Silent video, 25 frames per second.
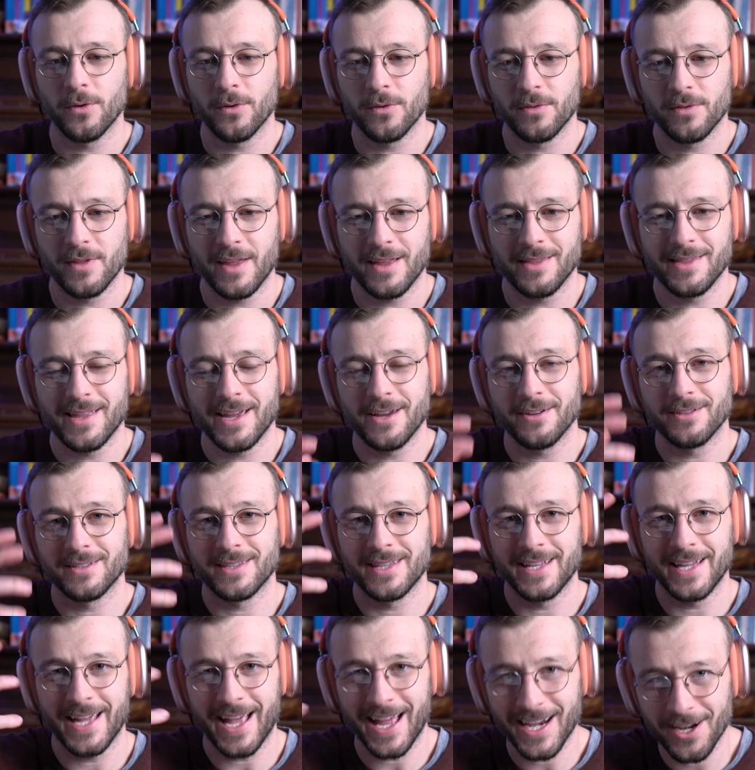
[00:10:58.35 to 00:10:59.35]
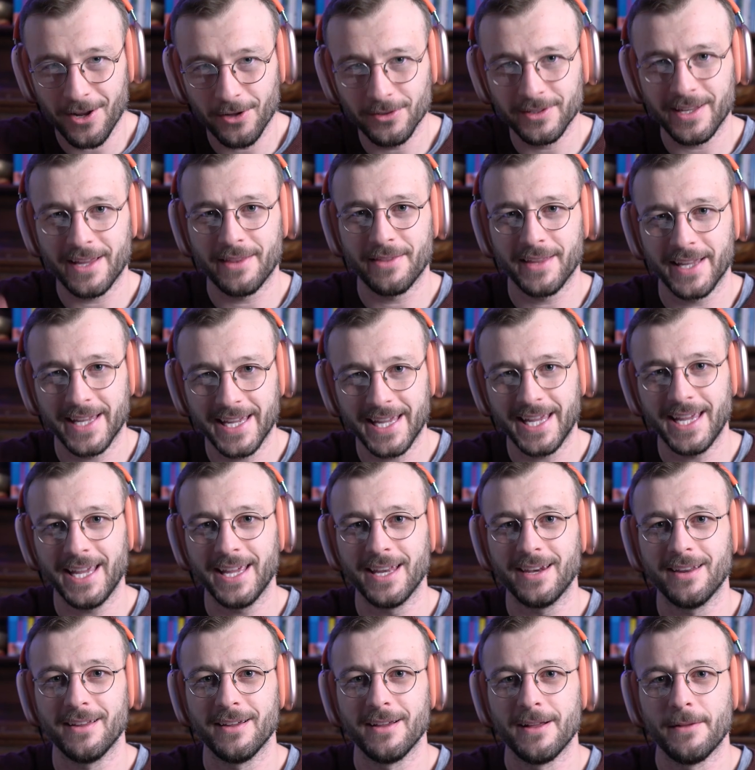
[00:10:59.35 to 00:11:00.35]
There's the adult and the
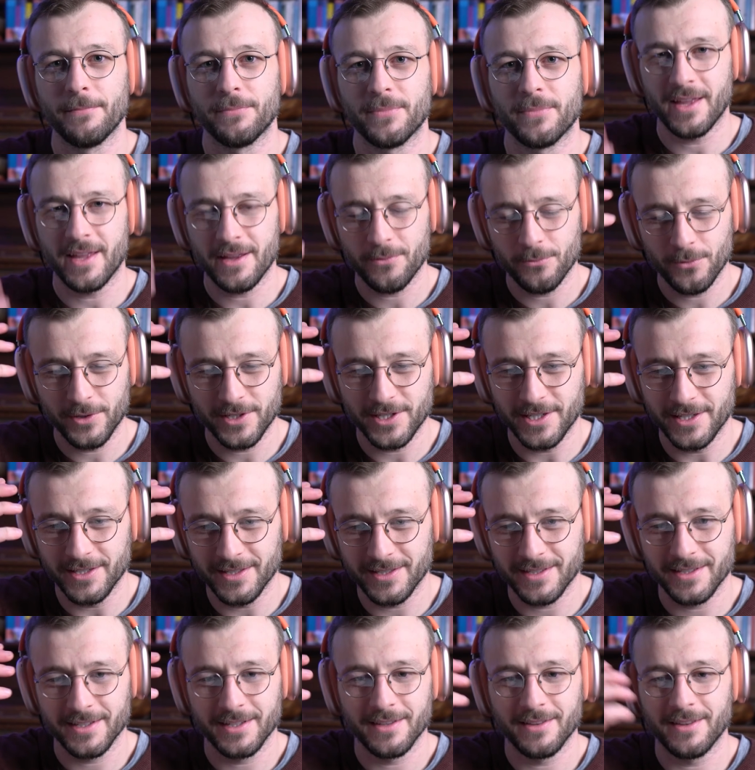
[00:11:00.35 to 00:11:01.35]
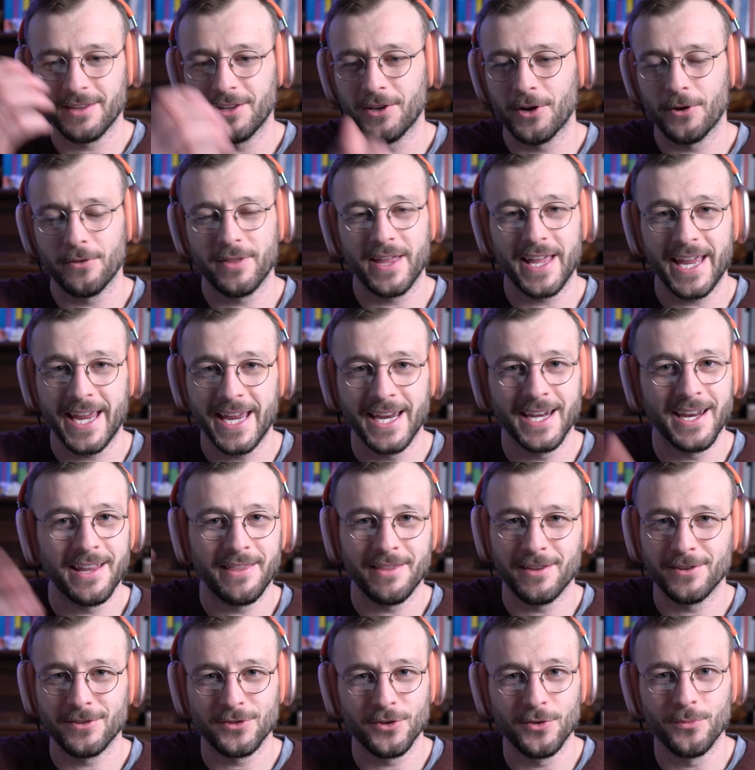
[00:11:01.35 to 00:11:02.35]
kid, which is, the id
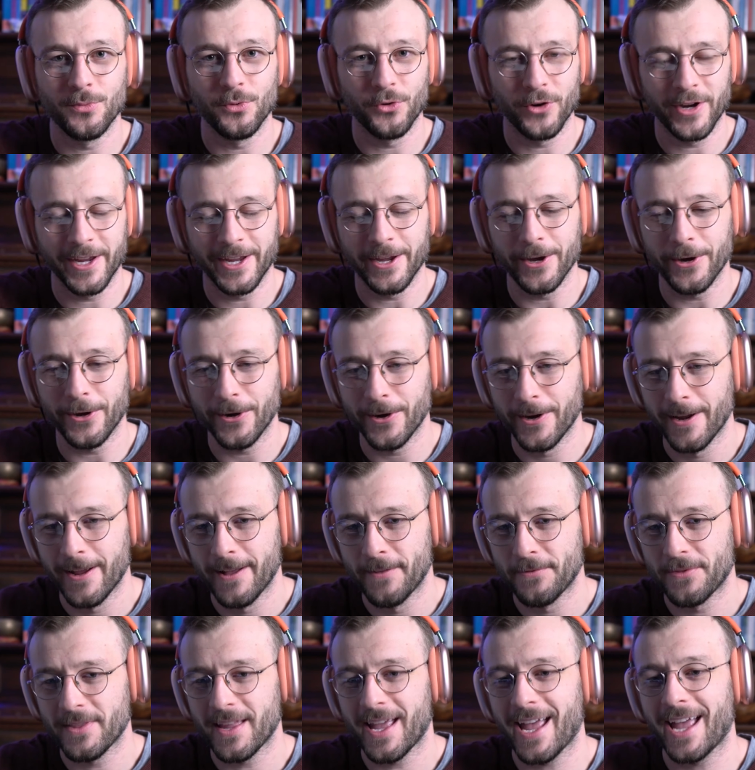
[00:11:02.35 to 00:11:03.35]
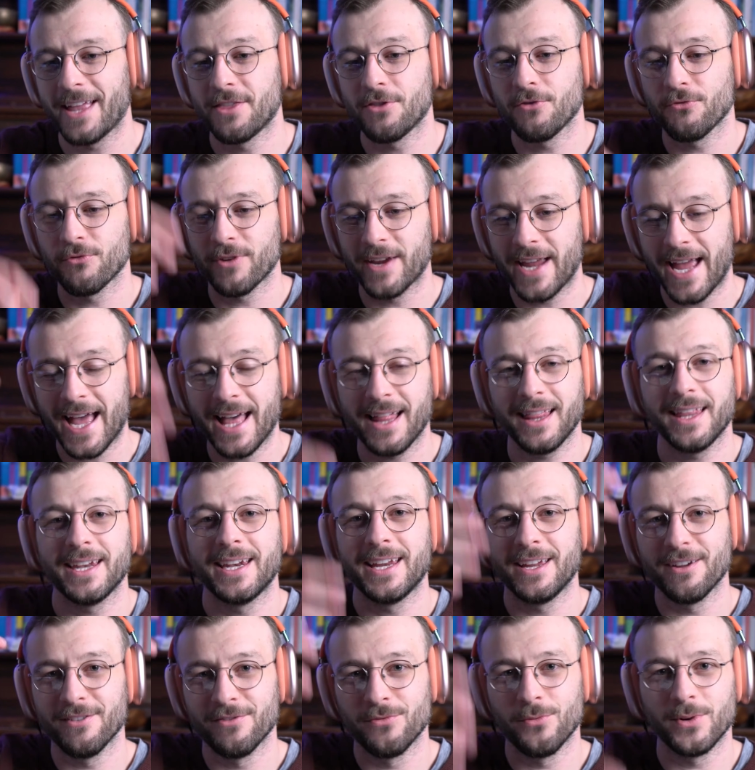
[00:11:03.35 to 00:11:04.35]
and the superego, and the
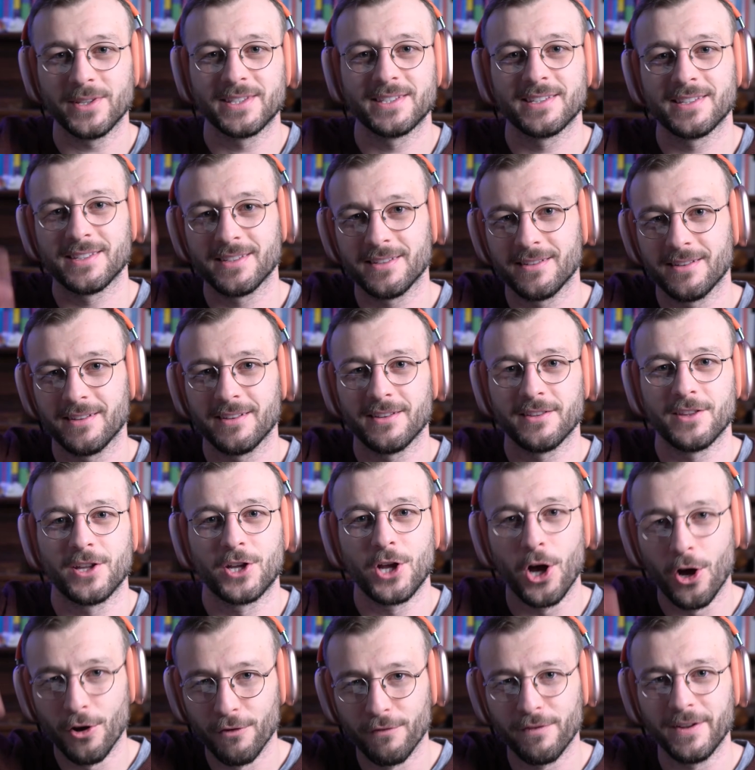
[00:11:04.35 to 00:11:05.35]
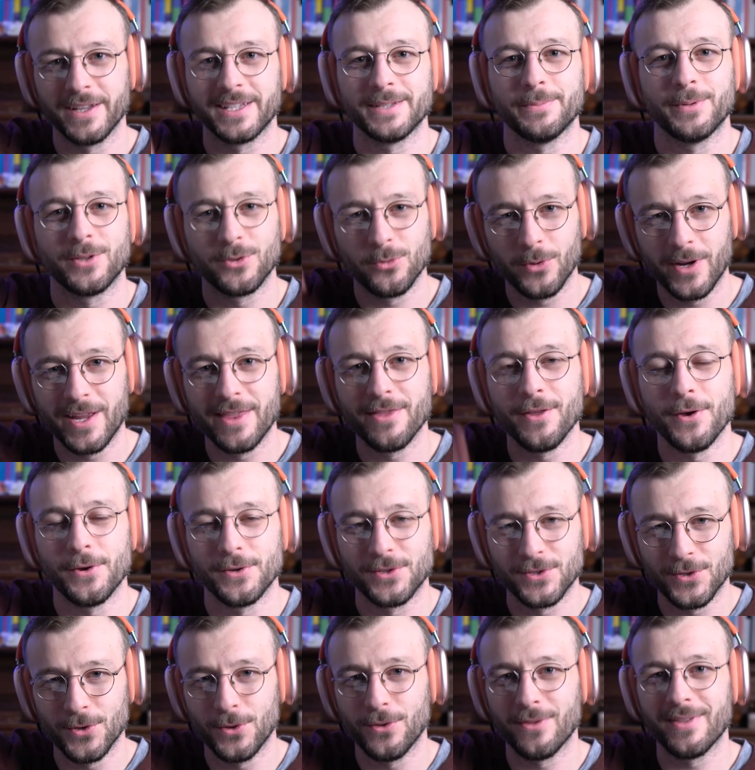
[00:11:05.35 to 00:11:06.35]
reality of what's the conflict between
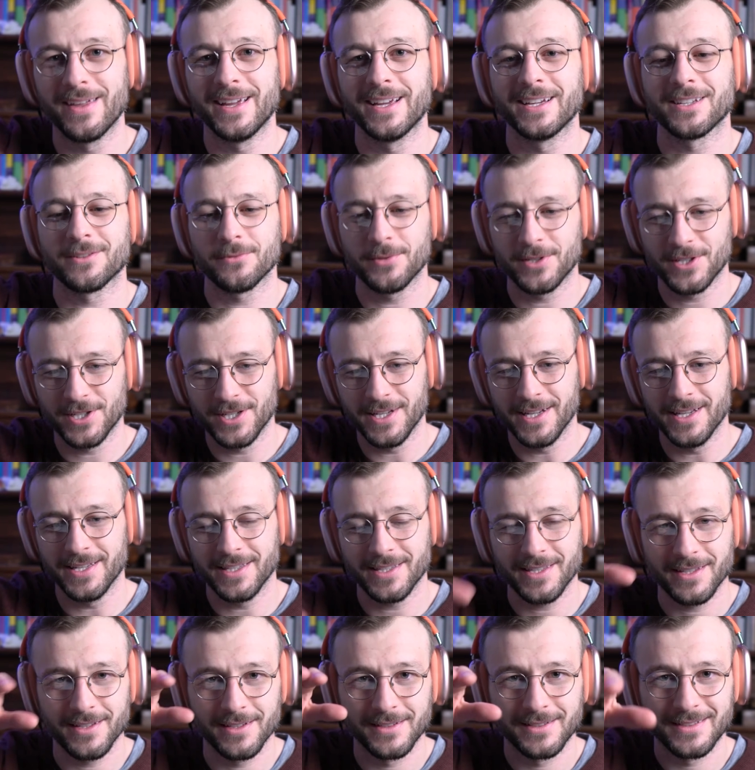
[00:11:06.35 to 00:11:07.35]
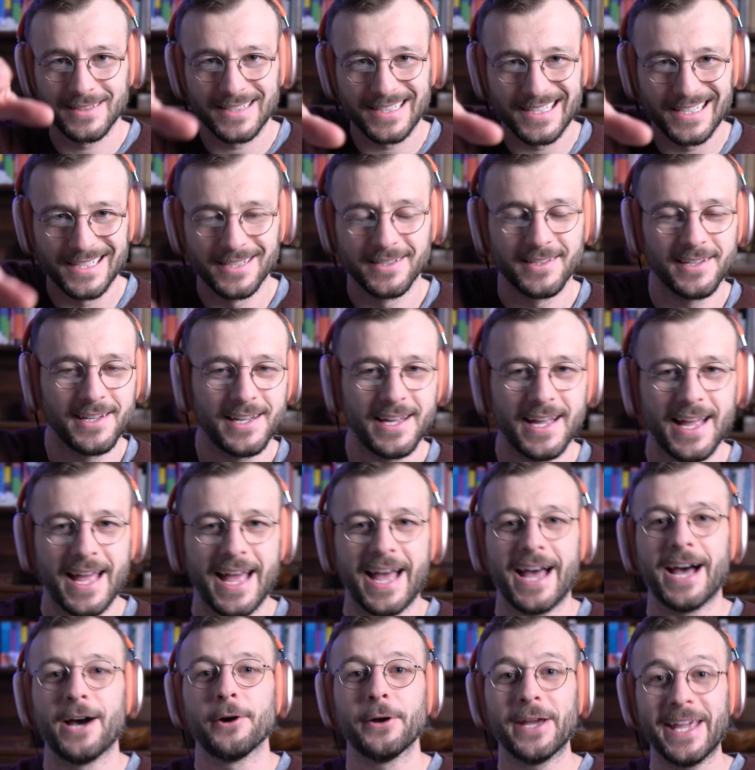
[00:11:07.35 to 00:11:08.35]
those two things, which is
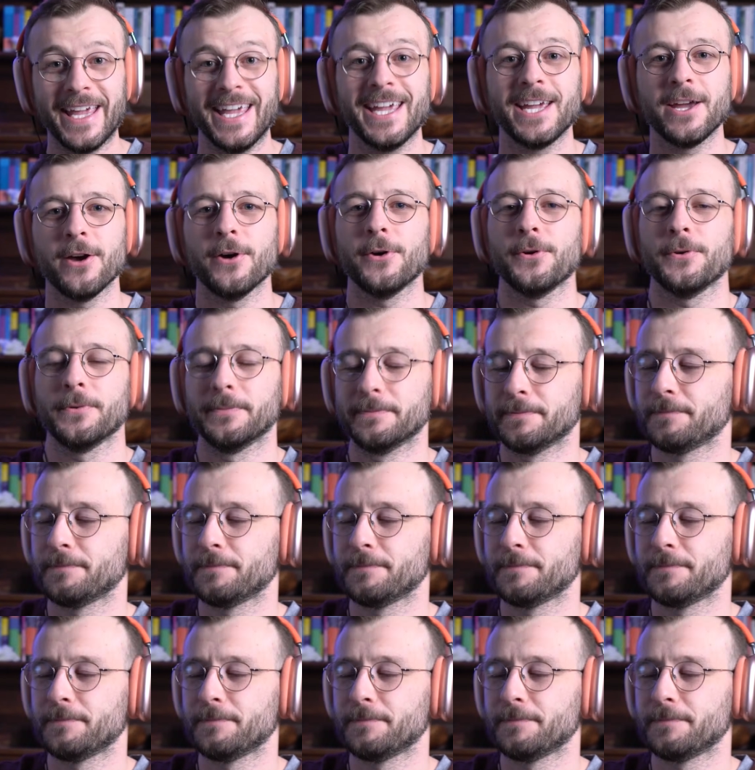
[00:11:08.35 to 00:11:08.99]
our ego.